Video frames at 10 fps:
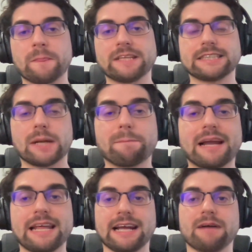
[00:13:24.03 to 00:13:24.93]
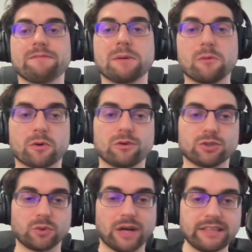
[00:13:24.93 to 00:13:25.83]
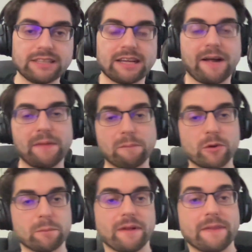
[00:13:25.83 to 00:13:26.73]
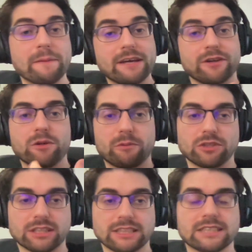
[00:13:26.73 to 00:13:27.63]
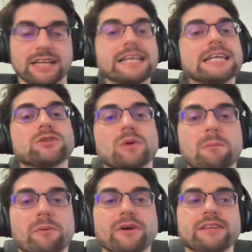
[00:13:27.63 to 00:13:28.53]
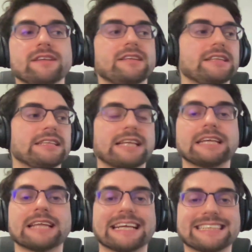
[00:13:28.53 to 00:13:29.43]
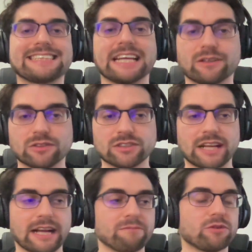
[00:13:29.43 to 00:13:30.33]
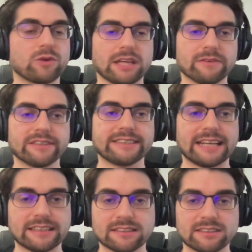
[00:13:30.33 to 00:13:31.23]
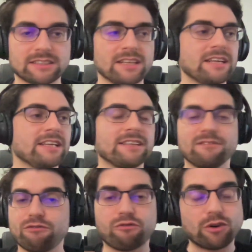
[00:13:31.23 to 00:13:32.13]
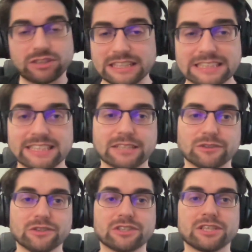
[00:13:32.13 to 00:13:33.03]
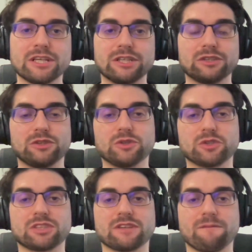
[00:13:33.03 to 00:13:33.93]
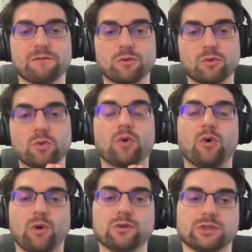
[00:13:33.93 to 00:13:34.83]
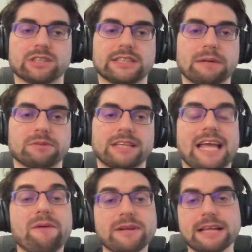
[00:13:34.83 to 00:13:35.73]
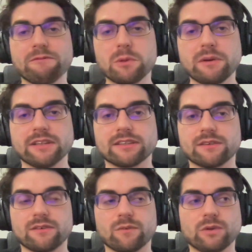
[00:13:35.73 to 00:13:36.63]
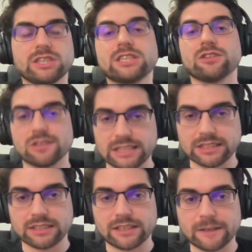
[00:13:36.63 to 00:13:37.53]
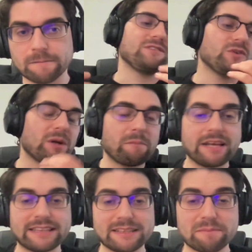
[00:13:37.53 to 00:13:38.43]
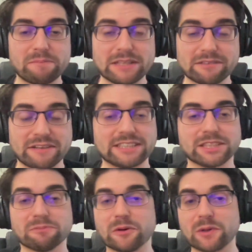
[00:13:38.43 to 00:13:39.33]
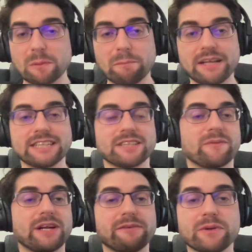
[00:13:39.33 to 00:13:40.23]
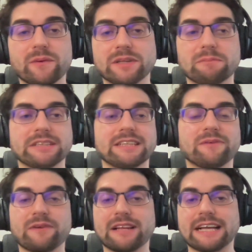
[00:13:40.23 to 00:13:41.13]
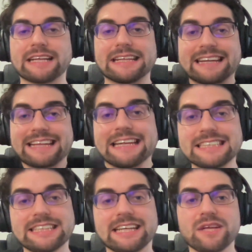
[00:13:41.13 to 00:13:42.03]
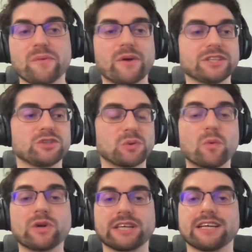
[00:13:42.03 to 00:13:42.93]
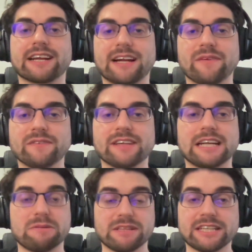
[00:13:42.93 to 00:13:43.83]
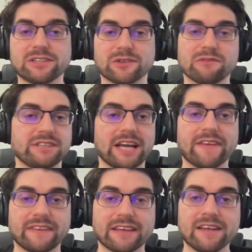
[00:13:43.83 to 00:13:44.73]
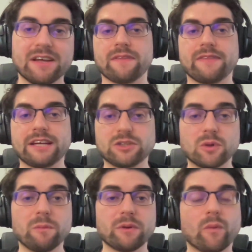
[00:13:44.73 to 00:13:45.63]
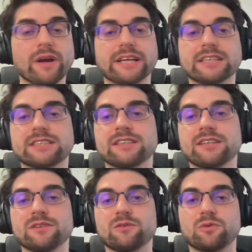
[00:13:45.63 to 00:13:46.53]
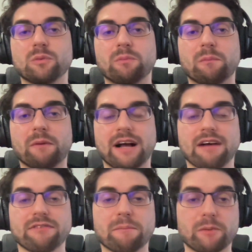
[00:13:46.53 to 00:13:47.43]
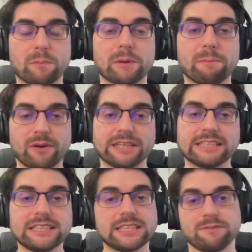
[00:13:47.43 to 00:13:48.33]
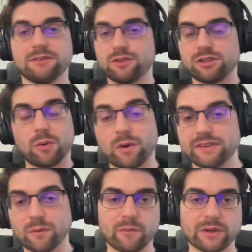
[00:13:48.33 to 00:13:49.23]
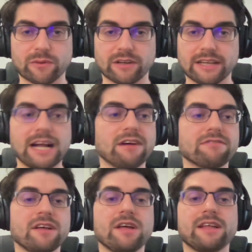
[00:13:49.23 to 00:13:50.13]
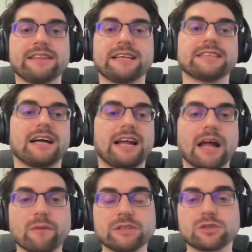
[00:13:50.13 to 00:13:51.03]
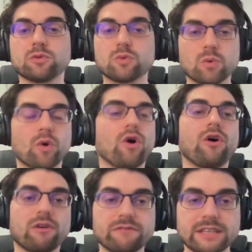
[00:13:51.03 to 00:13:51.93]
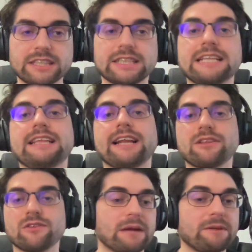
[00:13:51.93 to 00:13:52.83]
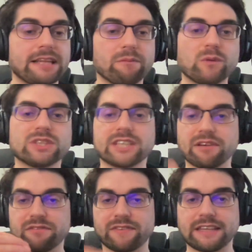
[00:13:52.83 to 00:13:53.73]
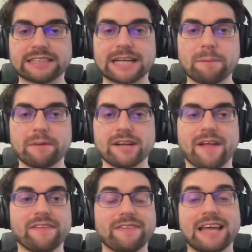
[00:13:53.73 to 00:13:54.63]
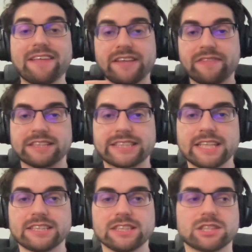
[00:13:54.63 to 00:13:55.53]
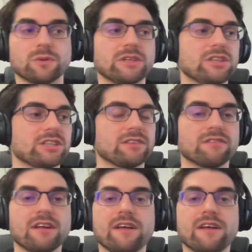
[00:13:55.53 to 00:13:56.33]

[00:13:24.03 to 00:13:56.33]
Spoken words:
start piling up the more rules you add it and the bigger your project is. And it gets to a point that it takes like seconds, like I'm talking about 14 seconds just to do all those steps every time you build, which is not necessary. You can make the build phases more complex and whatever you want, but like realistically, we're just working around a limitation of the IDE. There should be ways to have a proper plugin system and not the one that we currently have that allow us to do all of this, iterate on every time we save things happen, and that the IDE understands it so it doesn't